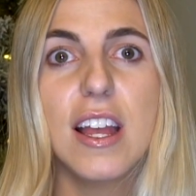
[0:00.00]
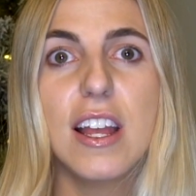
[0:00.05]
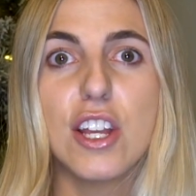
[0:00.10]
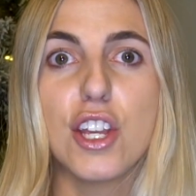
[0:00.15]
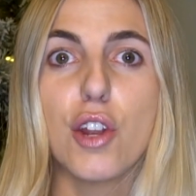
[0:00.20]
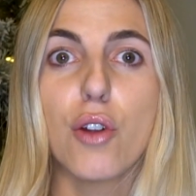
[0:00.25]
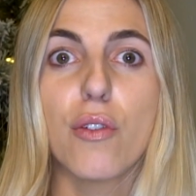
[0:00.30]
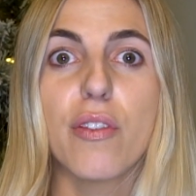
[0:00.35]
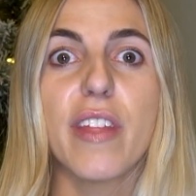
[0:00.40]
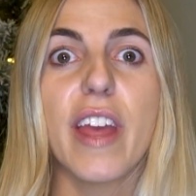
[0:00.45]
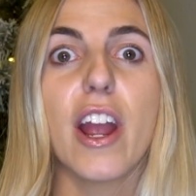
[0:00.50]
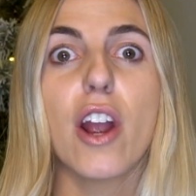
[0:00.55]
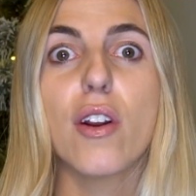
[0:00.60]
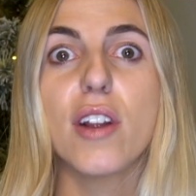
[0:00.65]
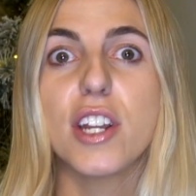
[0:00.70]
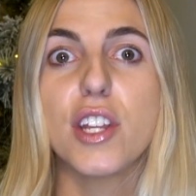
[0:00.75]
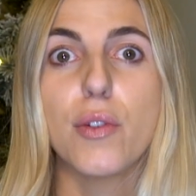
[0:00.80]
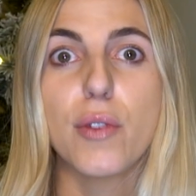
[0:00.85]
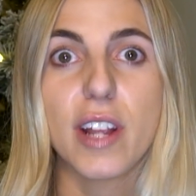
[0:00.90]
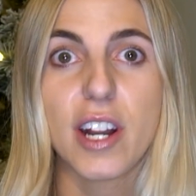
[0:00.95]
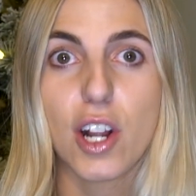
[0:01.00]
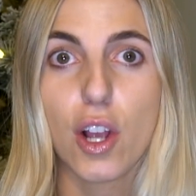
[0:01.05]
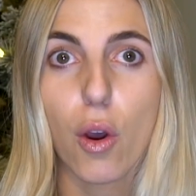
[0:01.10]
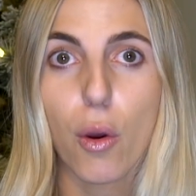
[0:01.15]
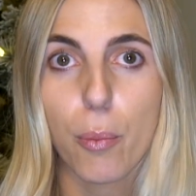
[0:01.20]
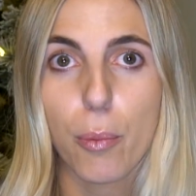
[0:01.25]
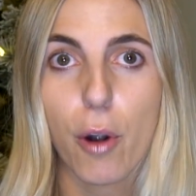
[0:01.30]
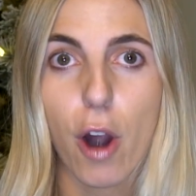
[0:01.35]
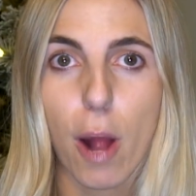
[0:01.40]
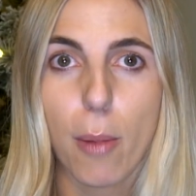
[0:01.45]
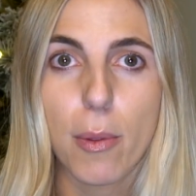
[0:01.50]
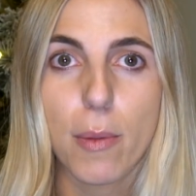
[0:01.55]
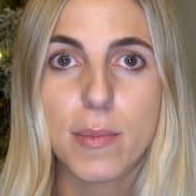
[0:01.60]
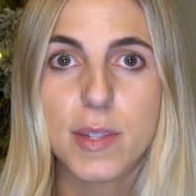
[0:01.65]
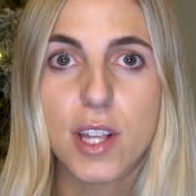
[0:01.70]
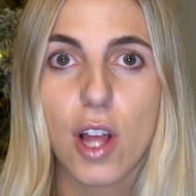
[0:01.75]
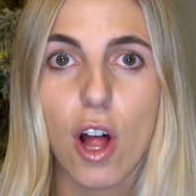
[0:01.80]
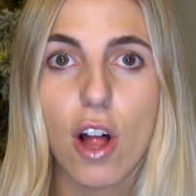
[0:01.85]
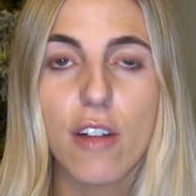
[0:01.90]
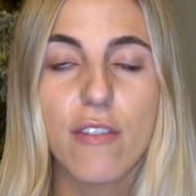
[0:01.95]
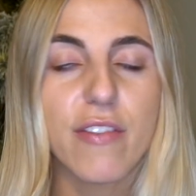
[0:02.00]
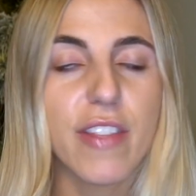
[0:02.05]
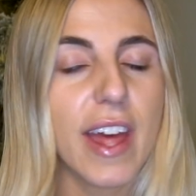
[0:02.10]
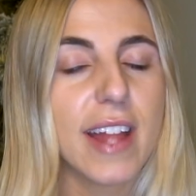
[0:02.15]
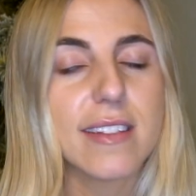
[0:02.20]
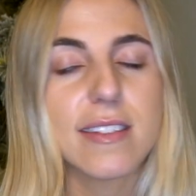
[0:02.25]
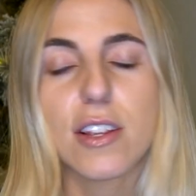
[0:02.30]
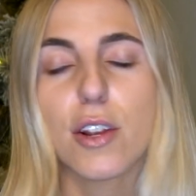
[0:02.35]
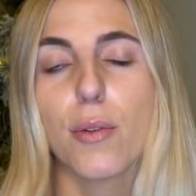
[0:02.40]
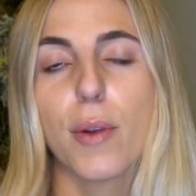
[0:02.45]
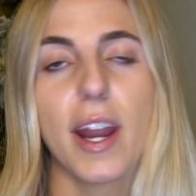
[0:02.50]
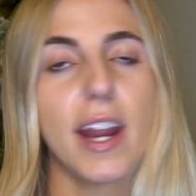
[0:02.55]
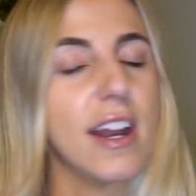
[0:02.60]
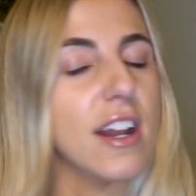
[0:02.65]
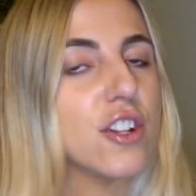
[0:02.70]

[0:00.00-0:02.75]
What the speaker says: You're there and you can go problem solve. That's great.